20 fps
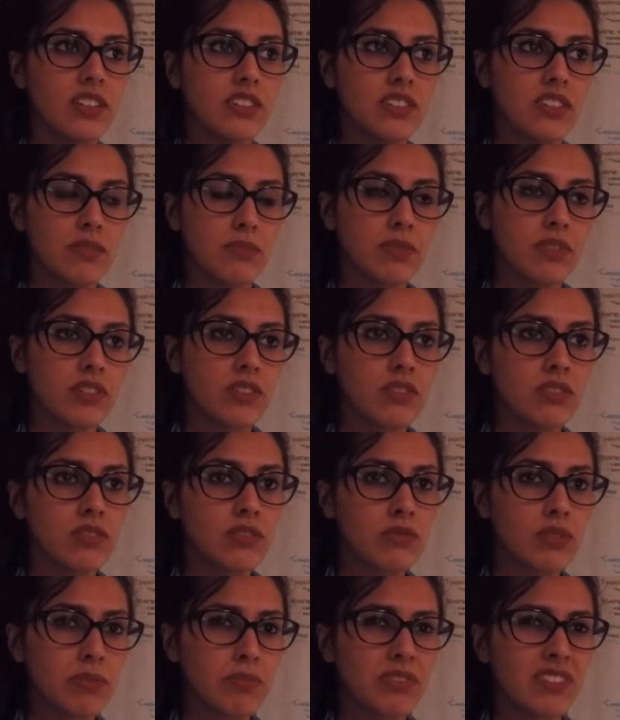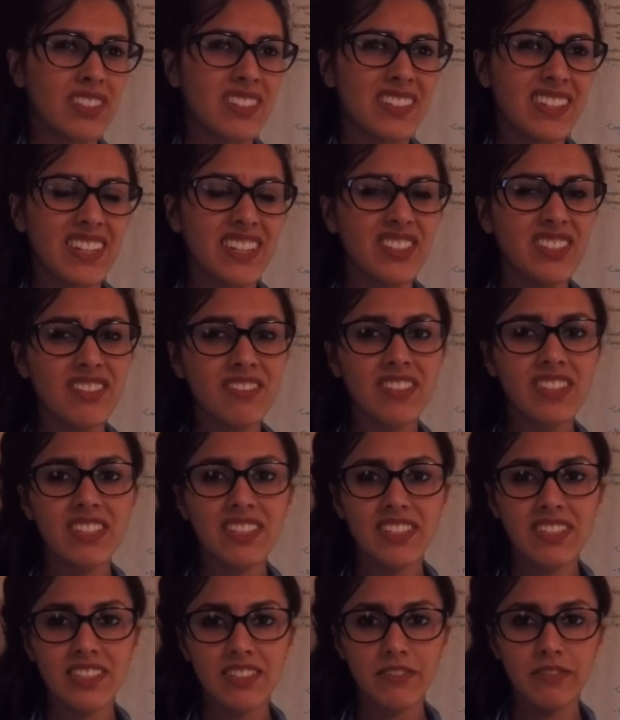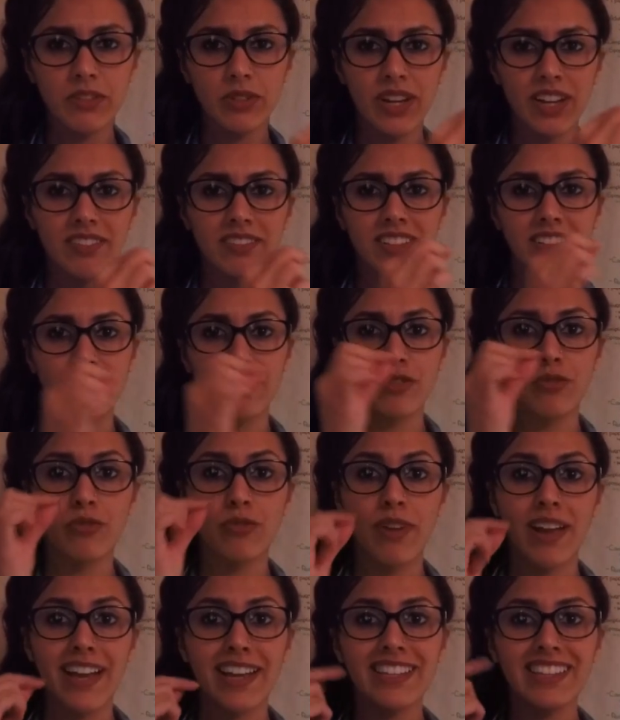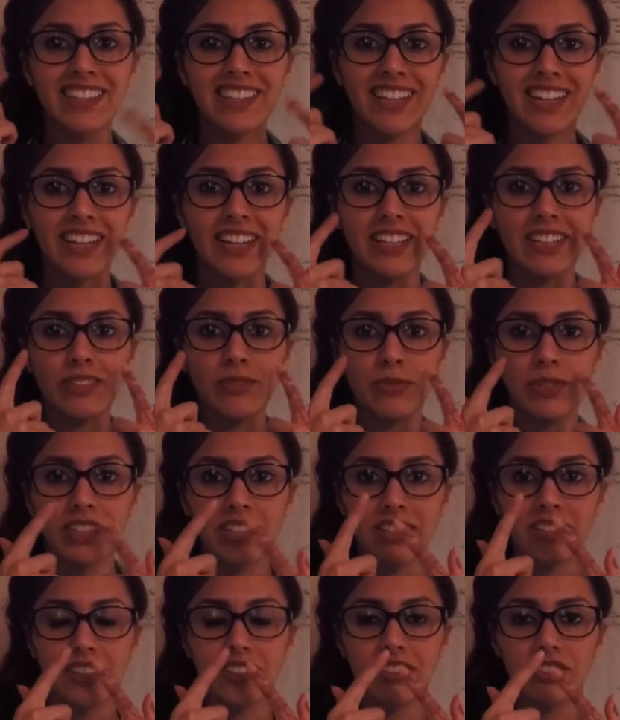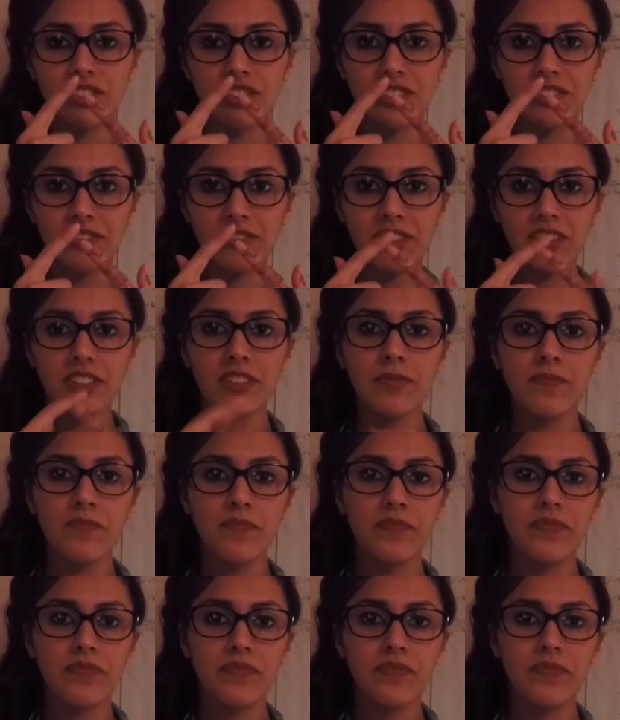Typical representation of this is if you have like a red line within the gingiva,